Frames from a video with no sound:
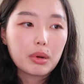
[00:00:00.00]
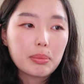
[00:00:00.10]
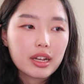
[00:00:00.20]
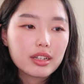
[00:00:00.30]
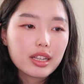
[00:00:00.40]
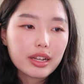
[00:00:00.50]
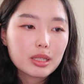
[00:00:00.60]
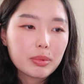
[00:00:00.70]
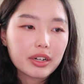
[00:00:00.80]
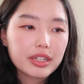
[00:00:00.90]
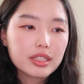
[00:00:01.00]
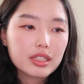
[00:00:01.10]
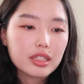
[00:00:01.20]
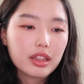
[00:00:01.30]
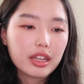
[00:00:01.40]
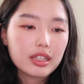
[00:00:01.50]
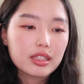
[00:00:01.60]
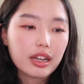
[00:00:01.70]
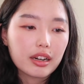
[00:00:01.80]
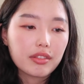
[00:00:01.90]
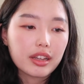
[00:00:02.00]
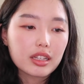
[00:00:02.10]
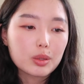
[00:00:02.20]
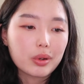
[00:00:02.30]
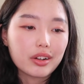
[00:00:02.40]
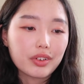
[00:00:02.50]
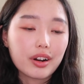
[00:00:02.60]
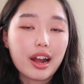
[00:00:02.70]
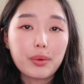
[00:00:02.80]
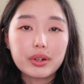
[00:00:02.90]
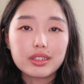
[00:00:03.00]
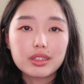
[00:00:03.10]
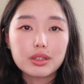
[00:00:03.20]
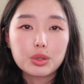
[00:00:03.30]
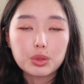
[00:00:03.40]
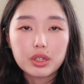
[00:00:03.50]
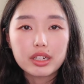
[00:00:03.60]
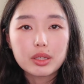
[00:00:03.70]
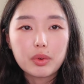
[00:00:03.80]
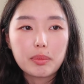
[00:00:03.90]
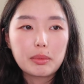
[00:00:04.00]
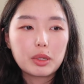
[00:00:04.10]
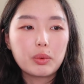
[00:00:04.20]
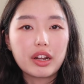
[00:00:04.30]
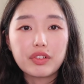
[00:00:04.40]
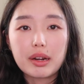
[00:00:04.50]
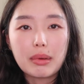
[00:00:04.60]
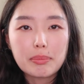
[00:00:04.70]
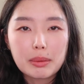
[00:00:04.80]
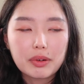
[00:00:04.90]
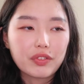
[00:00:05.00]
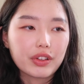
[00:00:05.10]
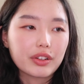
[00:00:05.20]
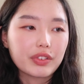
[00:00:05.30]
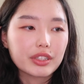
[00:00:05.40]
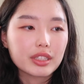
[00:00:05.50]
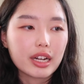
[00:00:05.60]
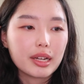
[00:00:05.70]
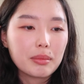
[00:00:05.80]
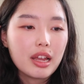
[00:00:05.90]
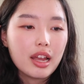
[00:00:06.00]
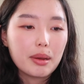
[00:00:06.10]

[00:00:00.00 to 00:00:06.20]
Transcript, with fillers: But because I experienced these negative things whenever I was socializing with people, whenever I met people for the first time,